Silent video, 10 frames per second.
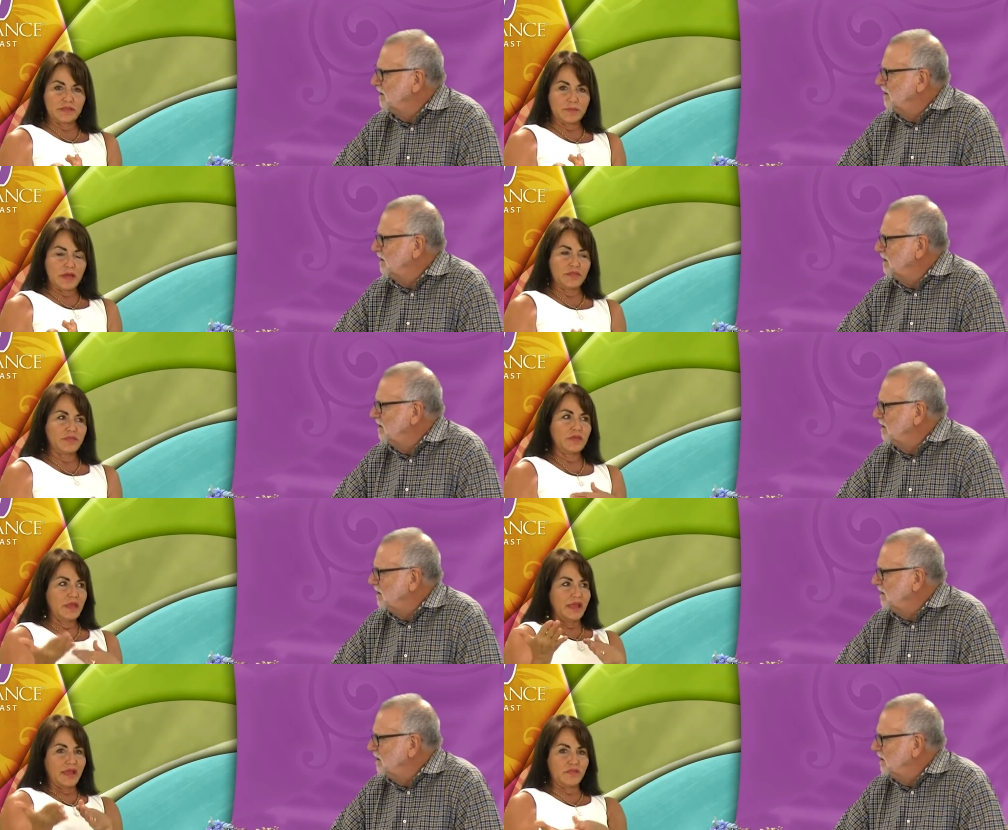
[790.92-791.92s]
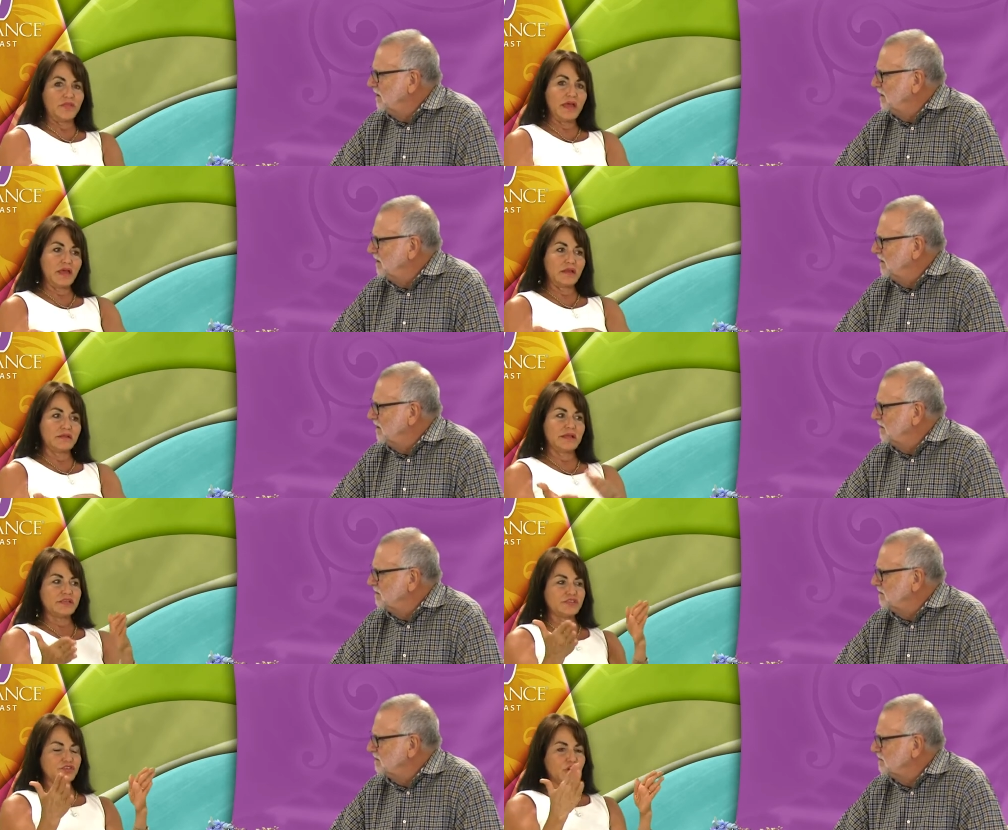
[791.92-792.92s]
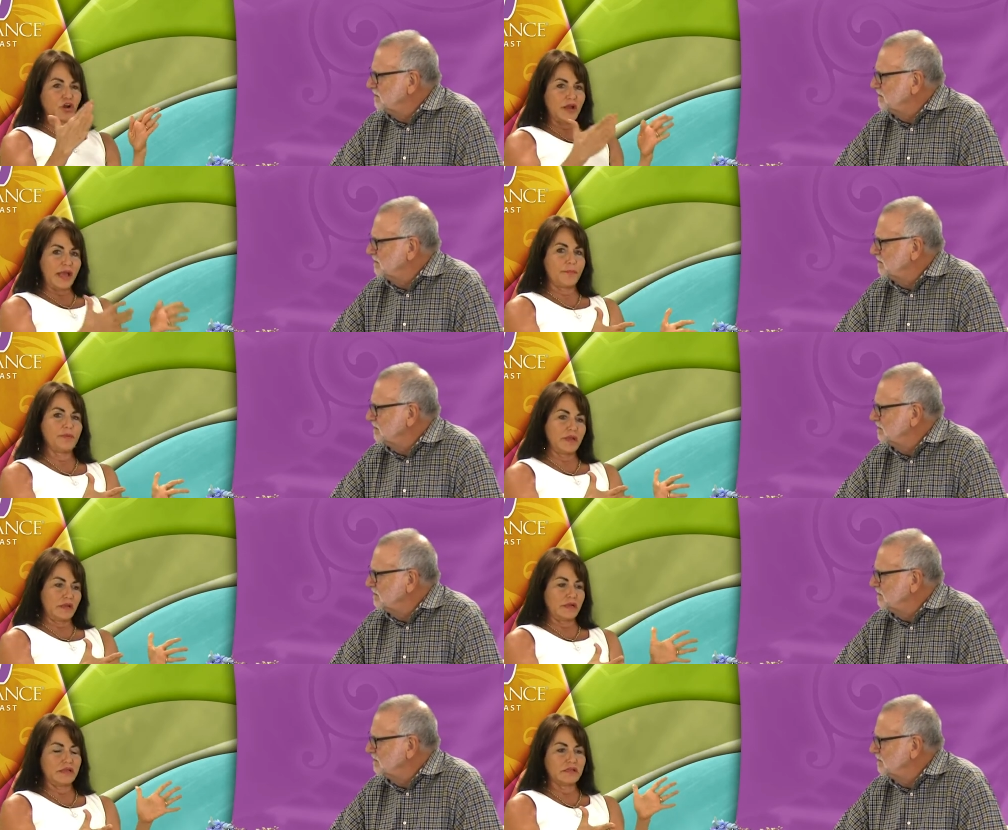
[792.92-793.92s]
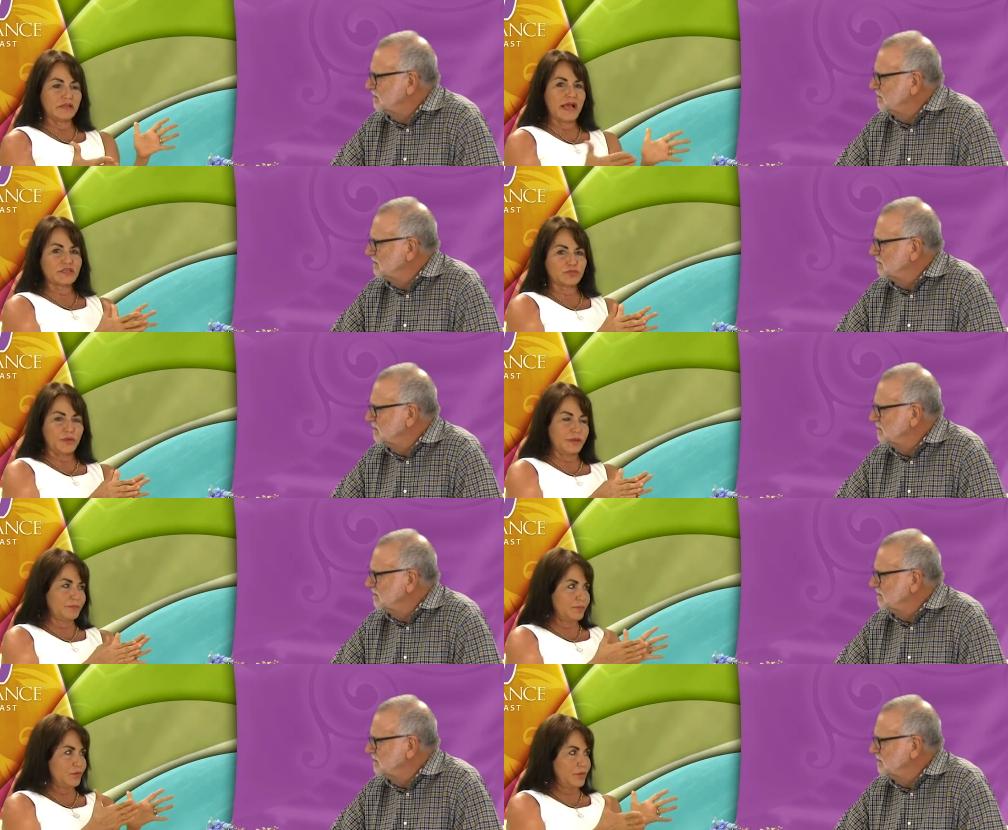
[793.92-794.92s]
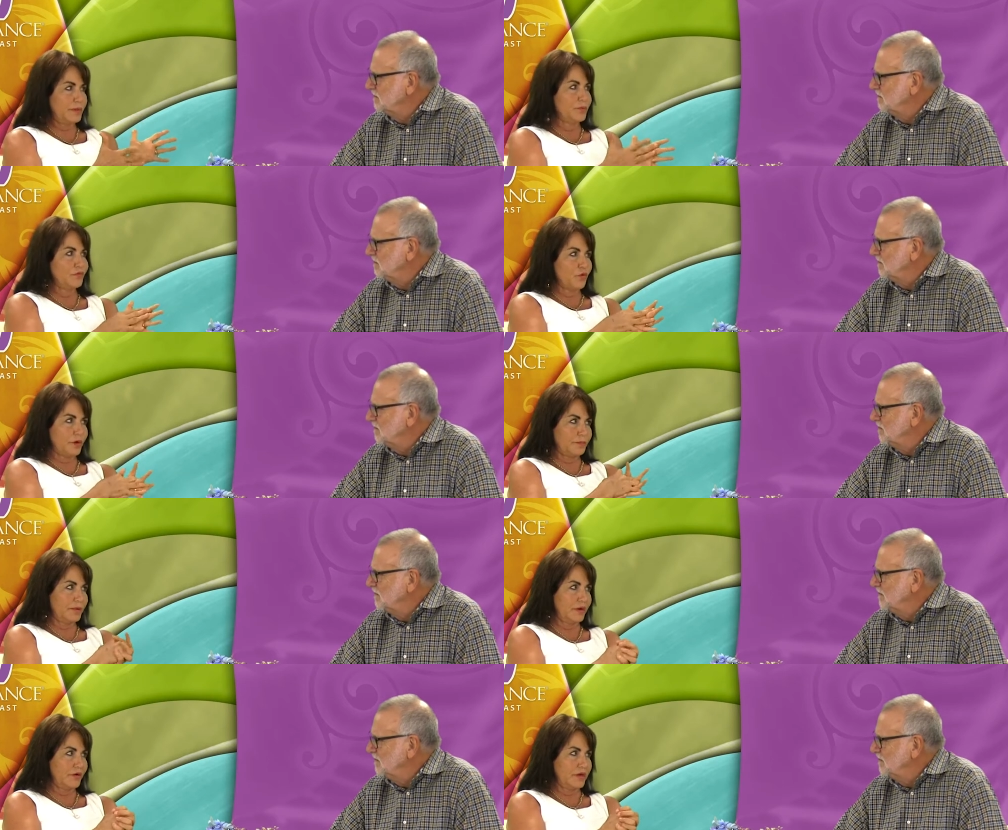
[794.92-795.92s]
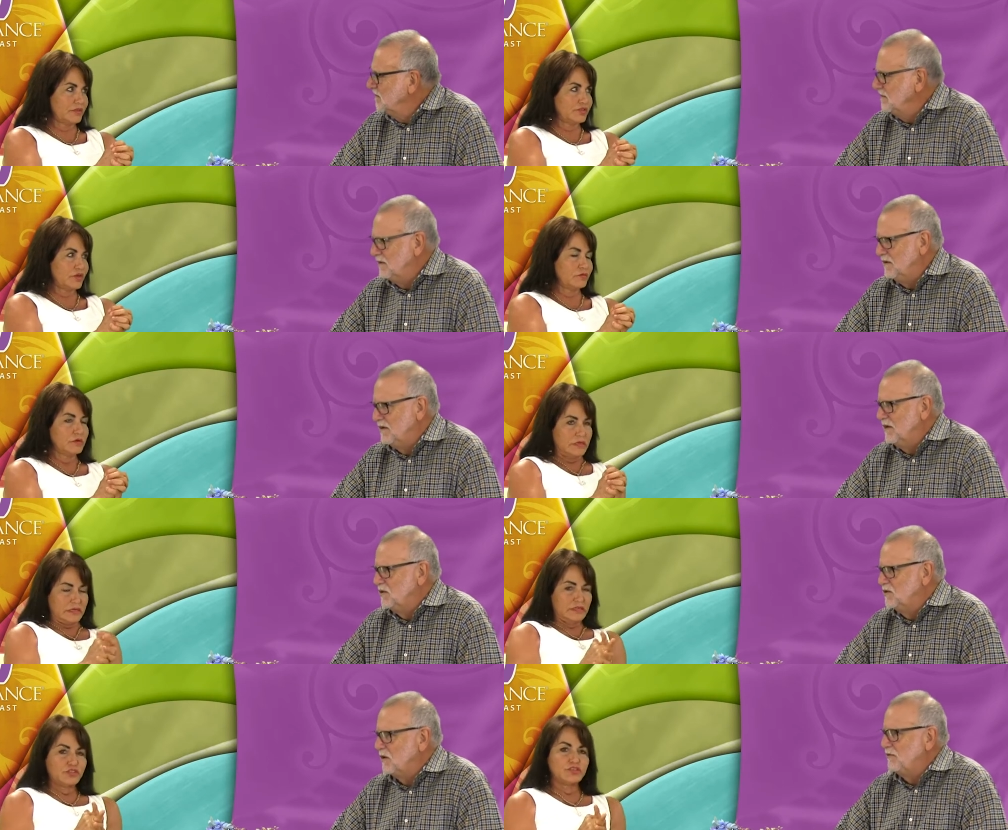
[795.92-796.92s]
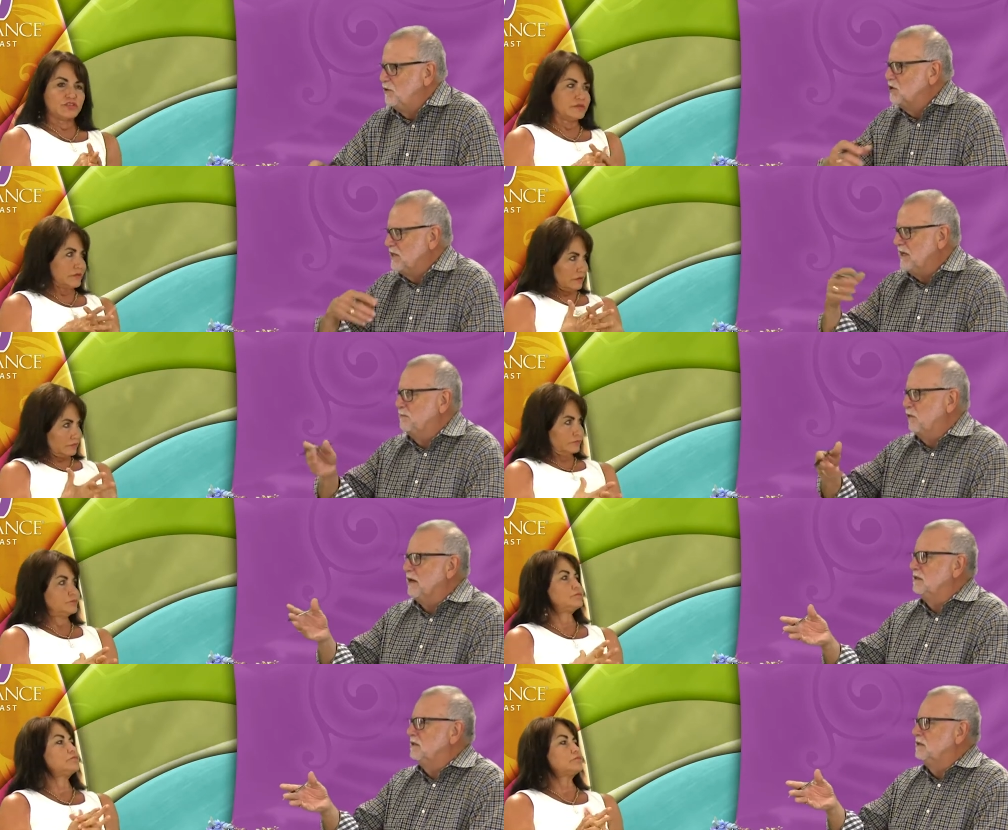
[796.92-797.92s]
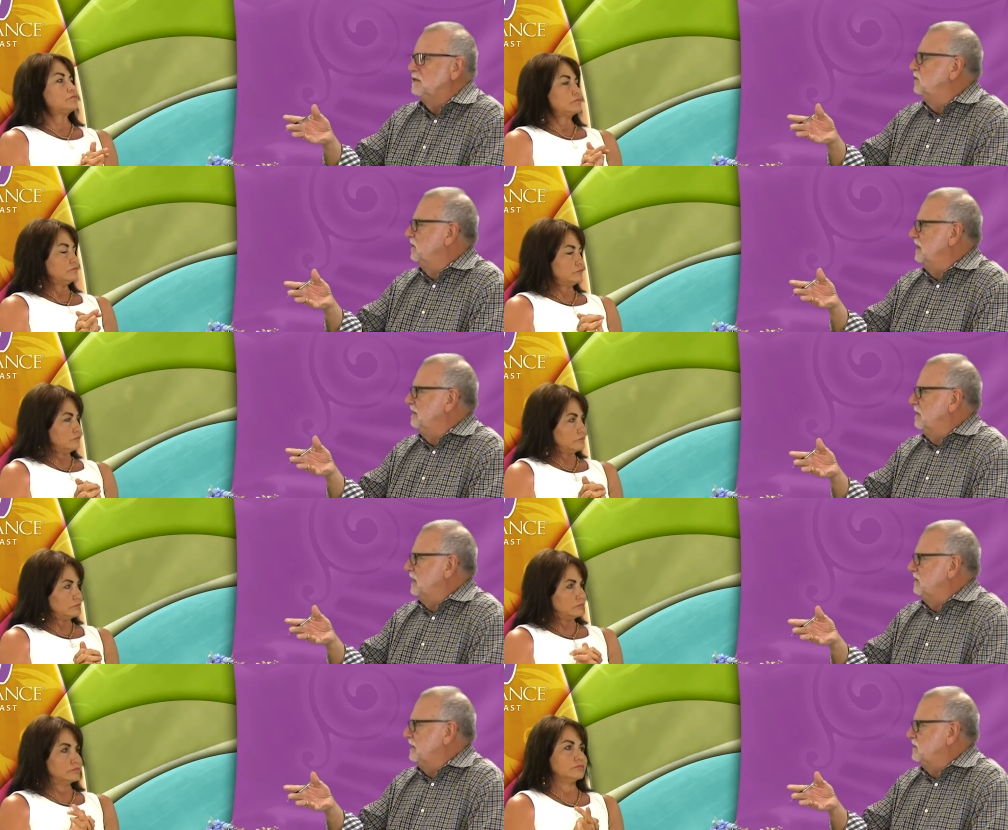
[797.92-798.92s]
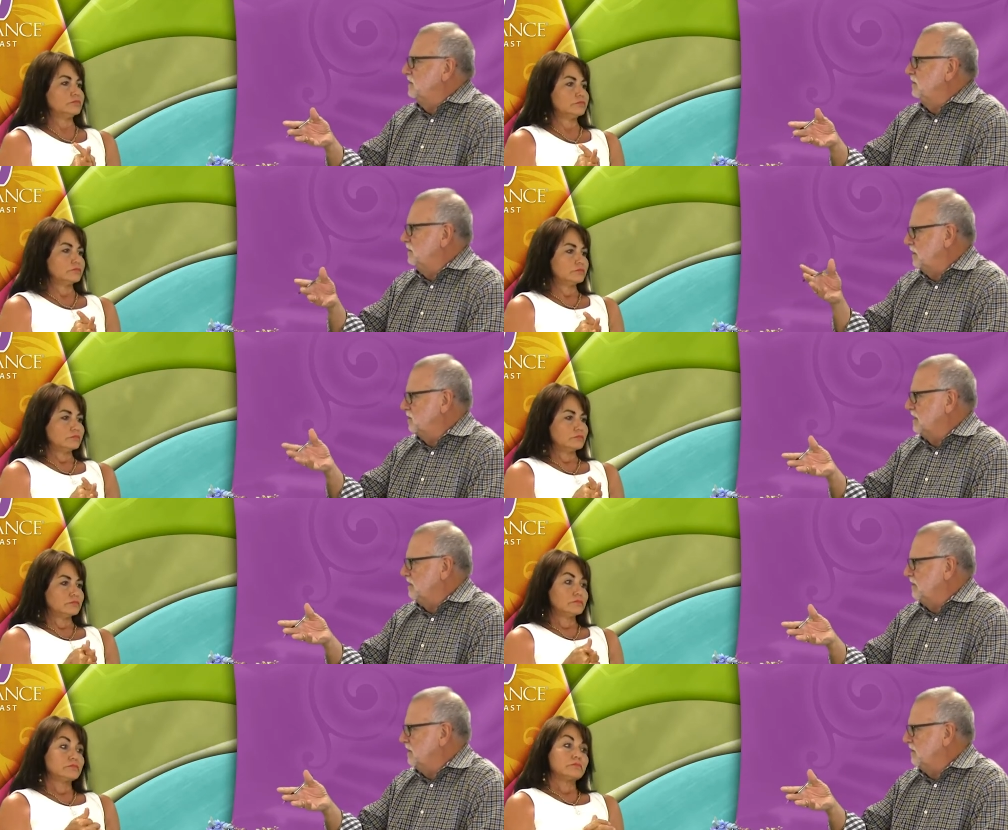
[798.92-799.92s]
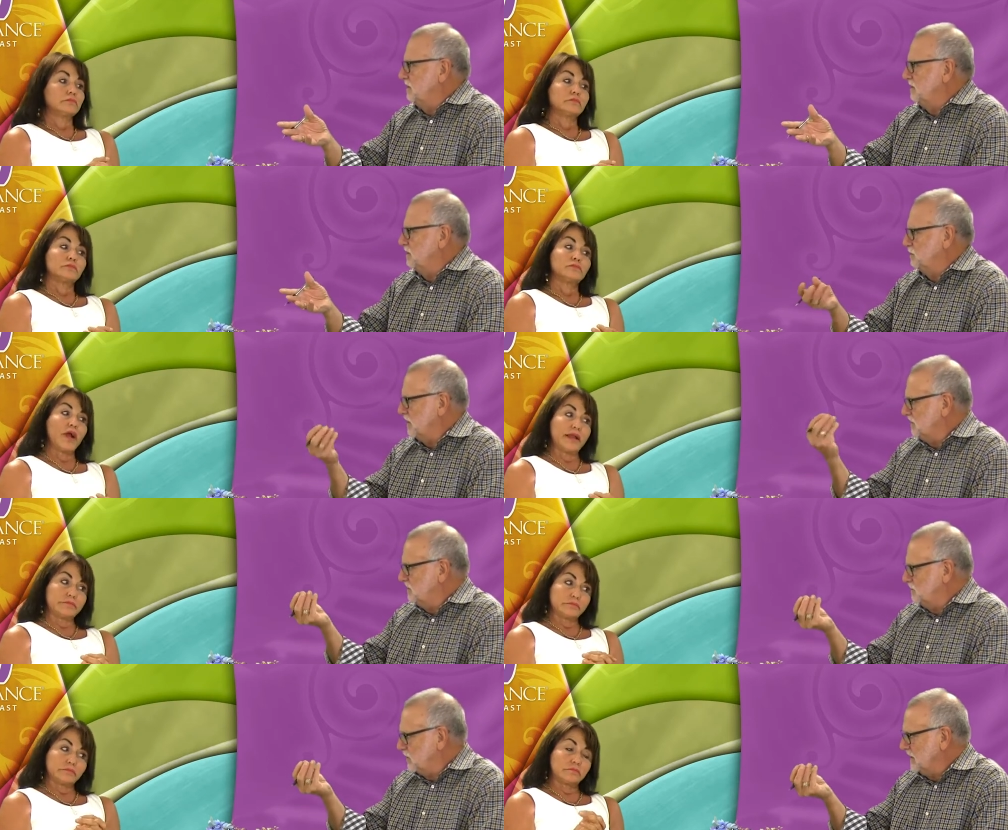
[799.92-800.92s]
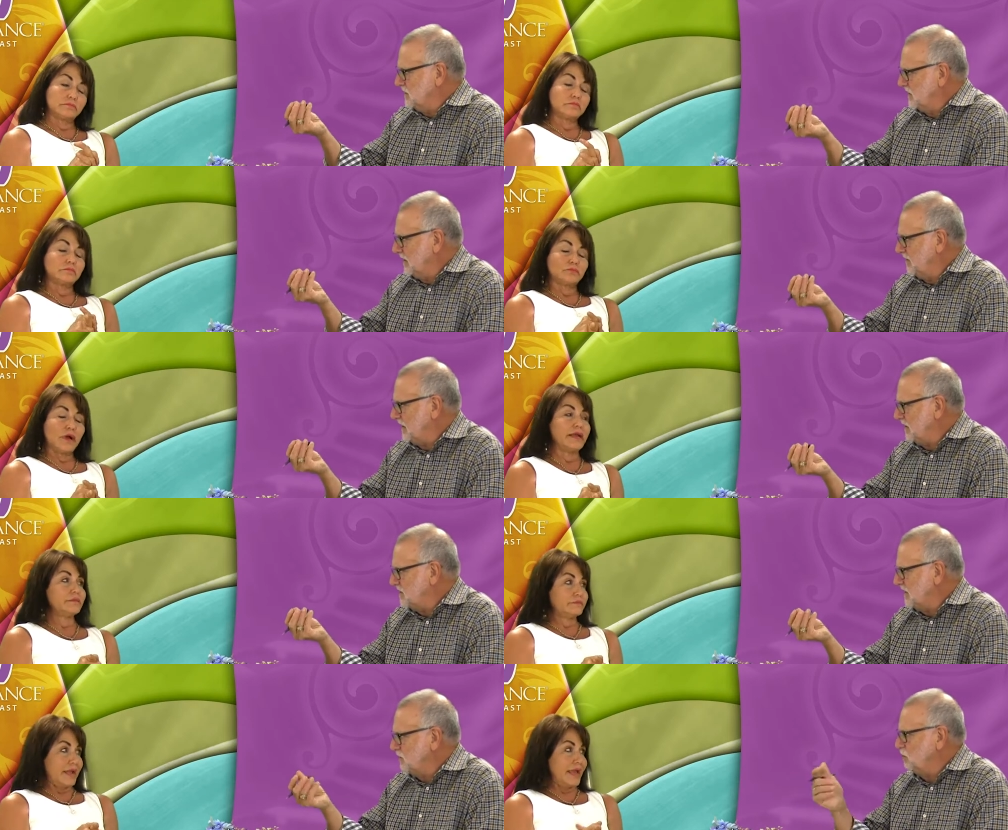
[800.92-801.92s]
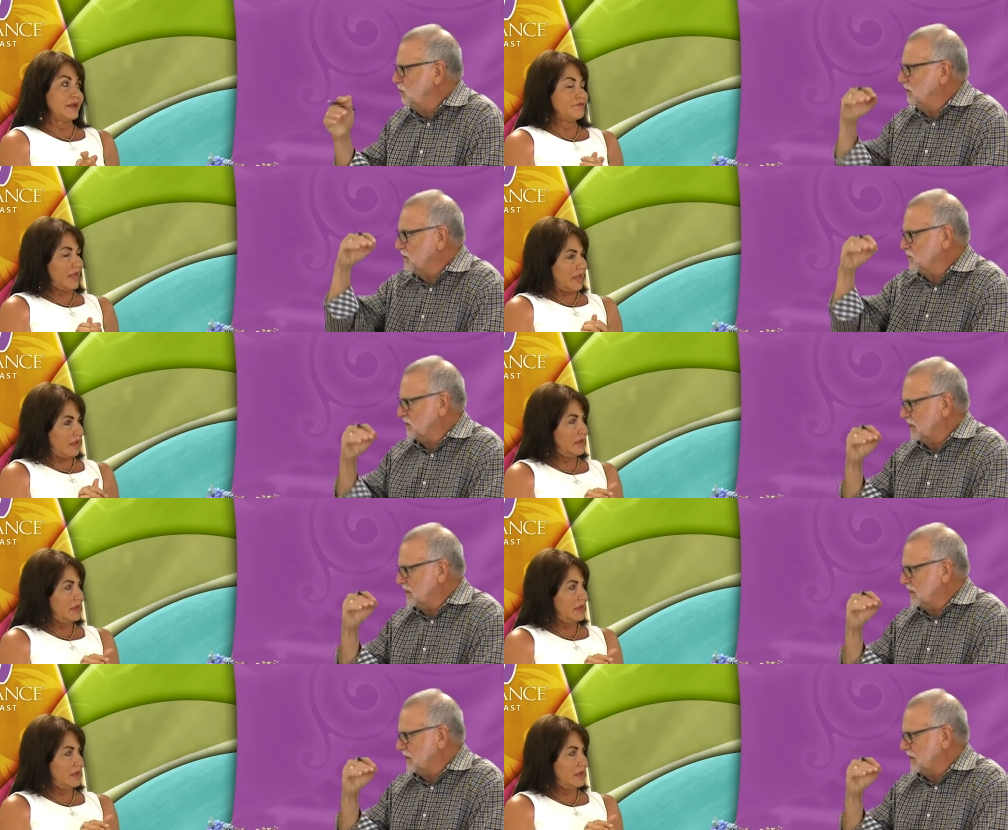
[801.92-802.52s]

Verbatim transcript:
Speaker 1: of the month, and then they start happening in the last week, the week before a period. So,
Speaker 2: so if you stayed pregnant, you wouldn't have migraines. If you, those kind of migraines, because preg- right. pregnancy alleviates right. it, because you don't if, get those